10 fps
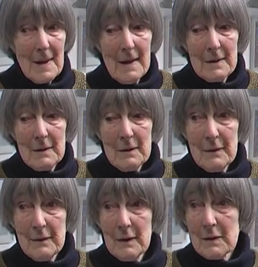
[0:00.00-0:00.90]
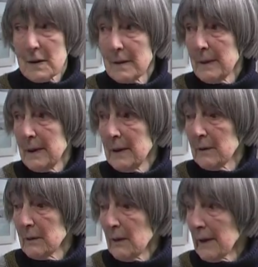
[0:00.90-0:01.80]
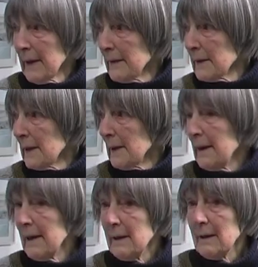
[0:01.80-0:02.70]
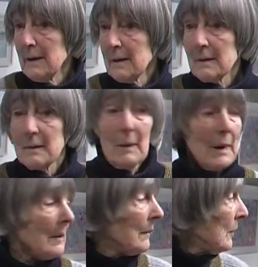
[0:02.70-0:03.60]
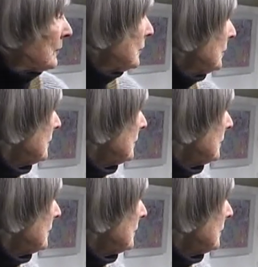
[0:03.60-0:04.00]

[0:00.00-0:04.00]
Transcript: I don't know if there are some here or not. I haven't done it lately. Not sure.